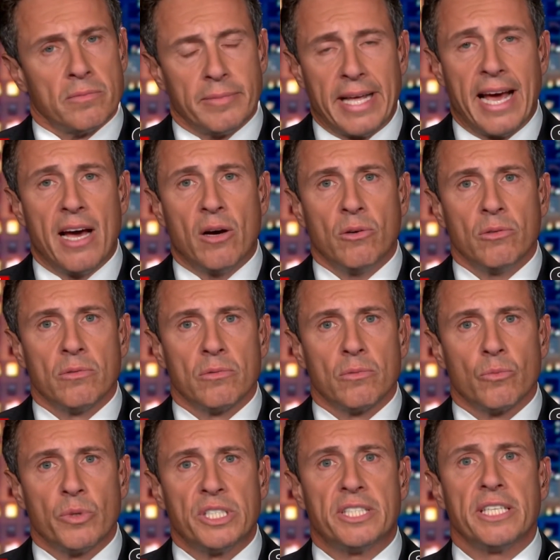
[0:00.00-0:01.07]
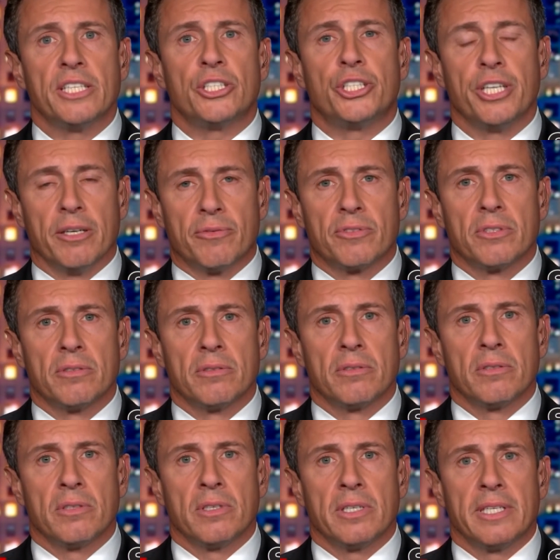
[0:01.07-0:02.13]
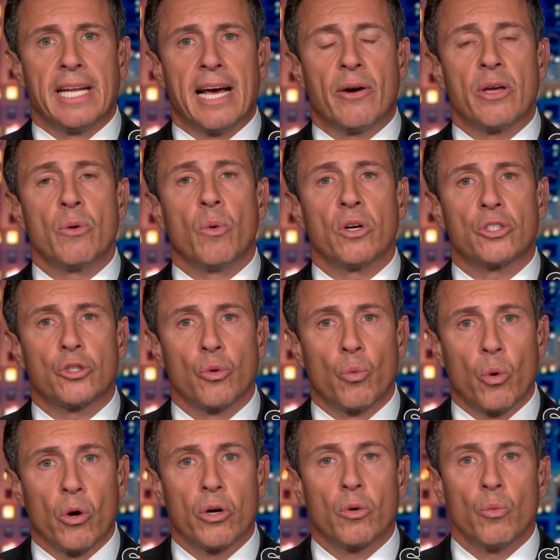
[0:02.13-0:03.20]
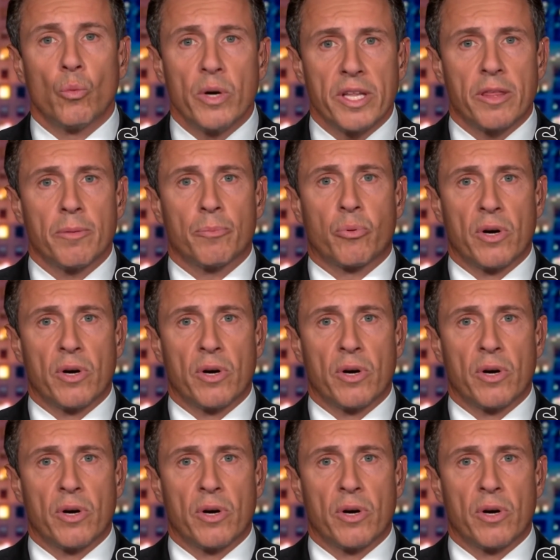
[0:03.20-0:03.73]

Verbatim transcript: Now we see a shift. Now he wants to work with